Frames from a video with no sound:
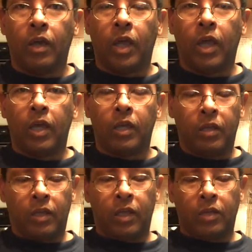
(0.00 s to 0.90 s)

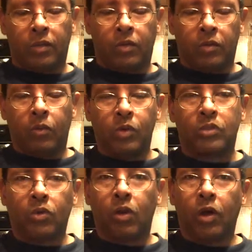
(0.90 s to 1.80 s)
and then
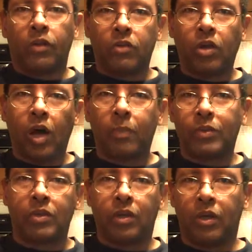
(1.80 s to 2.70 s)
what's on the top
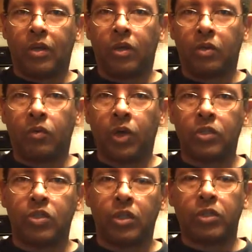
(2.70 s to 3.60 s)
is going to get all
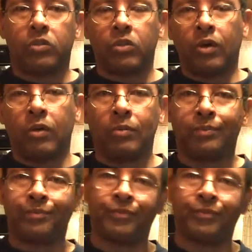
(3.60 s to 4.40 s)
crunchy. So